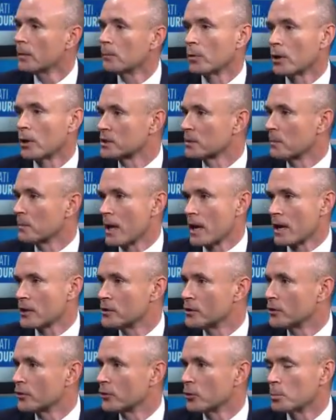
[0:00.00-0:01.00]
project
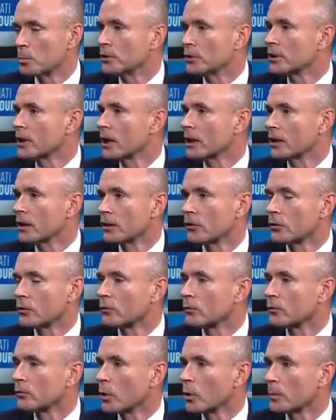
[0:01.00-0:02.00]
managers, superintendents, or
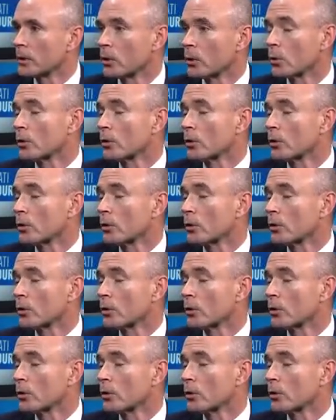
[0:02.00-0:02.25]
foremen,